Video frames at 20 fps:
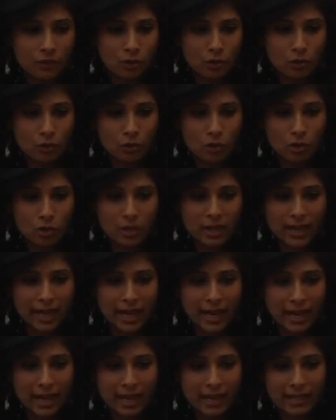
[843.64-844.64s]
if you look
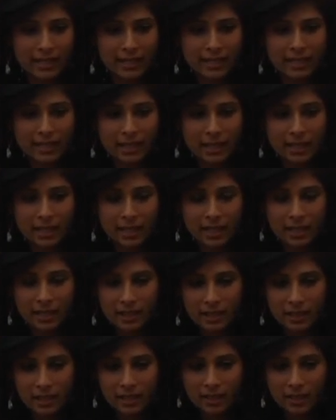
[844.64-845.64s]
at
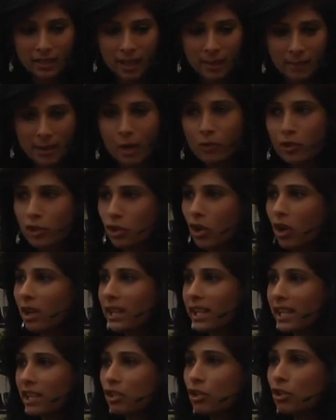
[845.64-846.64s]
the amount the
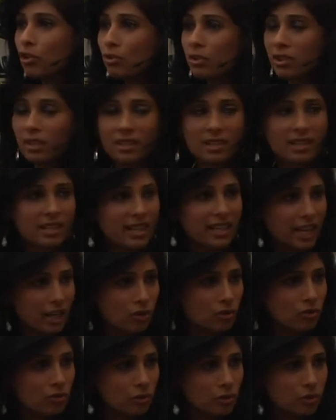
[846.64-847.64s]
dollar gets used in
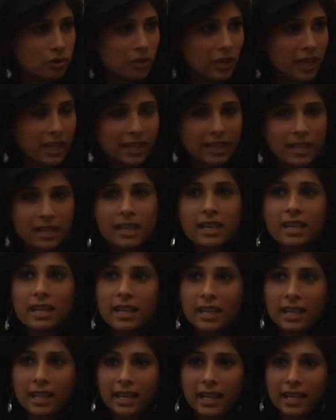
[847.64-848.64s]
international trade,
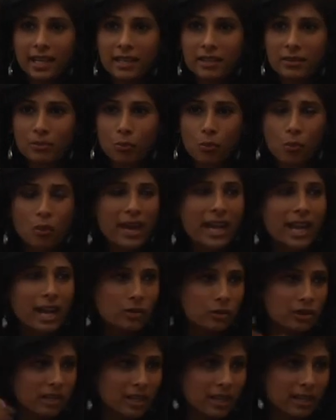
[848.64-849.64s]
it's way
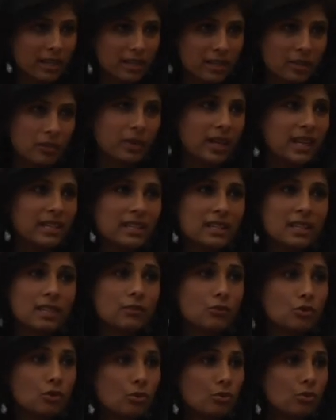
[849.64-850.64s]
outsized
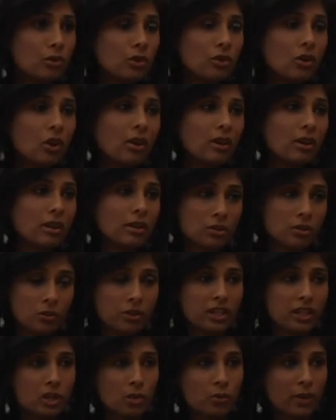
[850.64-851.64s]
relative to the dollar,
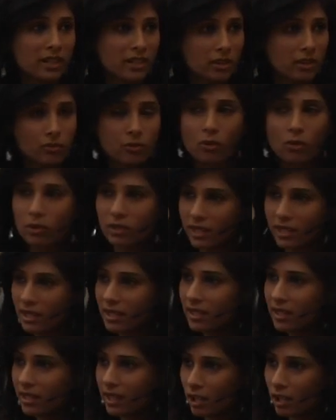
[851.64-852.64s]
to the U.S.'s role
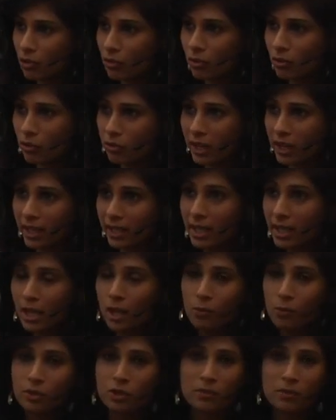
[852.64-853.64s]
in international trade,
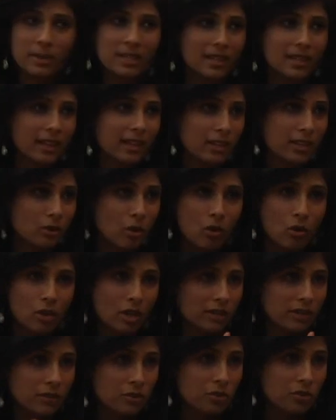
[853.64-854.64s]
which means that there's a
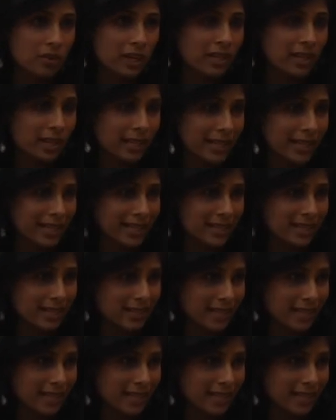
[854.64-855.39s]
whole lot of trade that